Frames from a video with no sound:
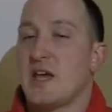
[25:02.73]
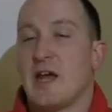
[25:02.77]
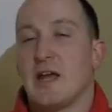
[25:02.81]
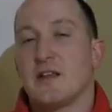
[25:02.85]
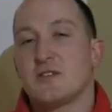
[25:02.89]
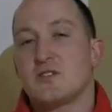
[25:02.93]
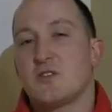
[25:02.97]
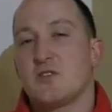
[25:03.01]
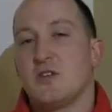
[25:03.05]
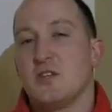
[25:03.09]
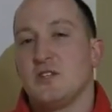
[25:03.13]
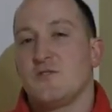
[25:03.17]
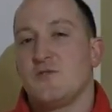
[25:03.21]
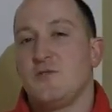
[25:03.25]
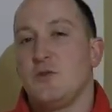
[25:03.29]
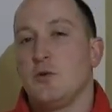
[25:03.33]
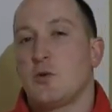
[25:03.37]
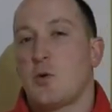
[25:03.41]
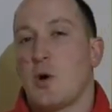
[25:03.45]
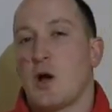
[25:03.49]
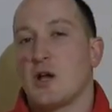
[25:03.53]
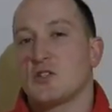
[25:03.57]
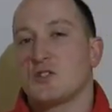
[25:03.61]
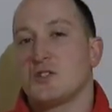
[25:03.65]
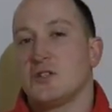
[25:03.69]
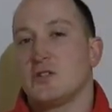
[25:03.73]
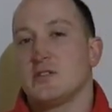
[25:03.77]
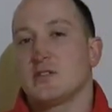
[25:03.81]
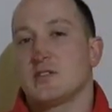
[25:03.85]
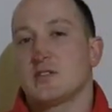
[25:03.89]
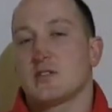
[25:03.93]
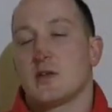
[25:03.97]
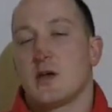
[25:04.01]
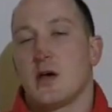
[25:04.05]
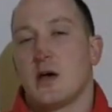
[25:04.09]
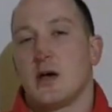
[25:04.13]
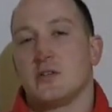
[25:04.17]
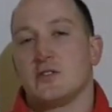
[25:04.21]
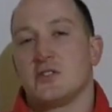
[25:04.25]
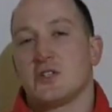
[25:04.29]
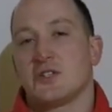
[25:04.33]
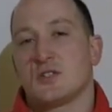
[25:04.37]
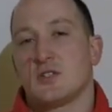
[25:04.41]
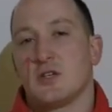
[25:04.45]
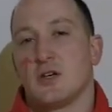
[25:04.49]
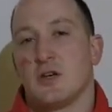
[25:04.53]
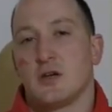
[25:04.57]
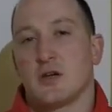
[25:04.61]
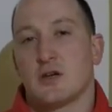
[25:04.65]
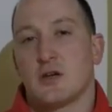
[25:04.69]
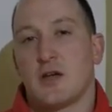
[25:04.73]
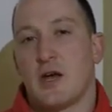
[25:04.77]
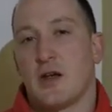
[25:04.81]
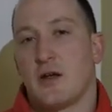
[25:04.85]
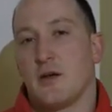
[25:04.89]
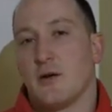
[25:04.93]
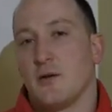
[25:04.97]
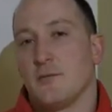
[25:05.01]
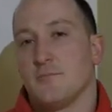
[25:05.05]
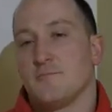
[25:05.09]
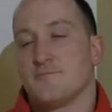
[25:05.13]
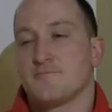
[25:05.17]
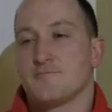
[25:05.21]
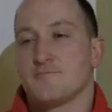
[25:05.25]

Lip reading: answer these few questions just to kind of